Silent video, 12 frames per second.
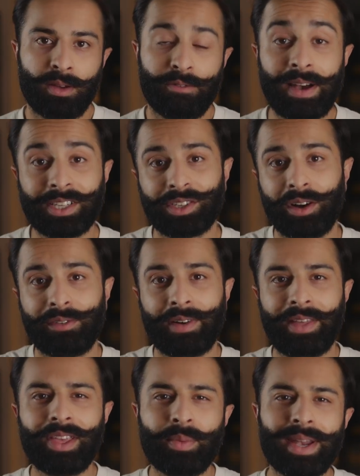First off,
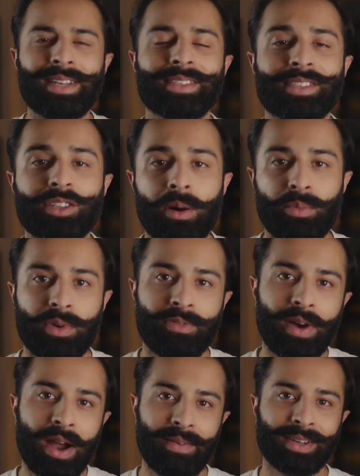I think we need to stop
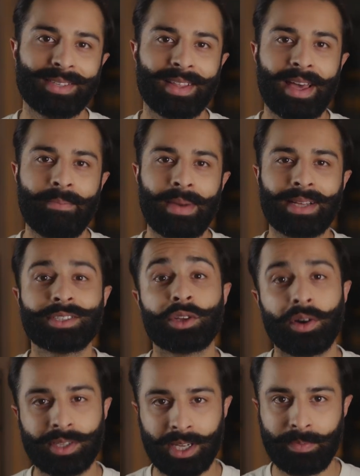referring to them as
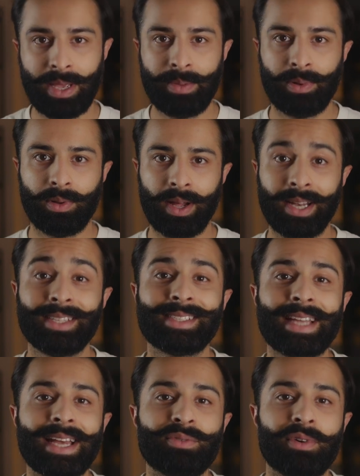toxic people and
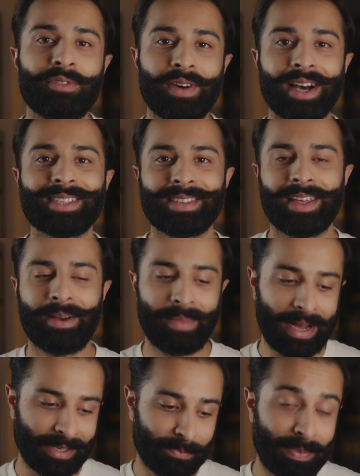instead refer to them
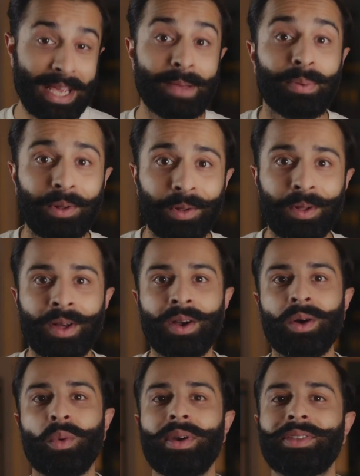as people
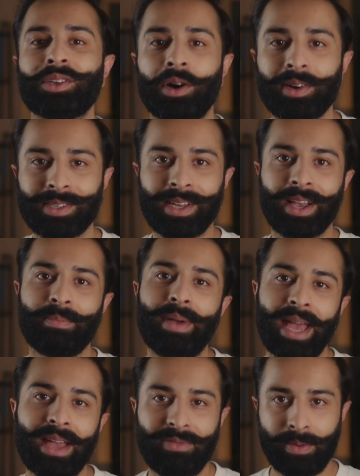with toxic
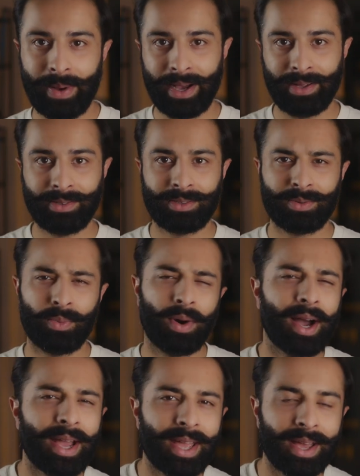behavior patterns.
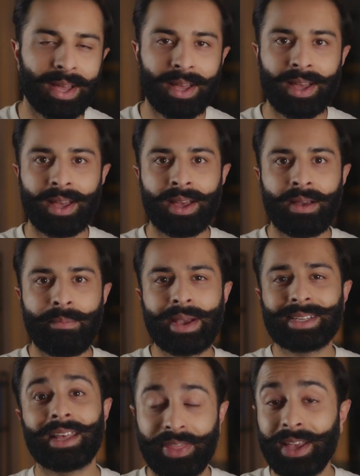Why?
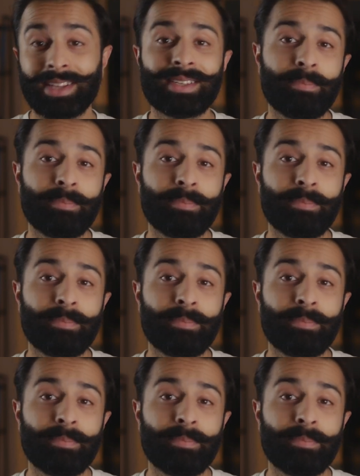Because I think it's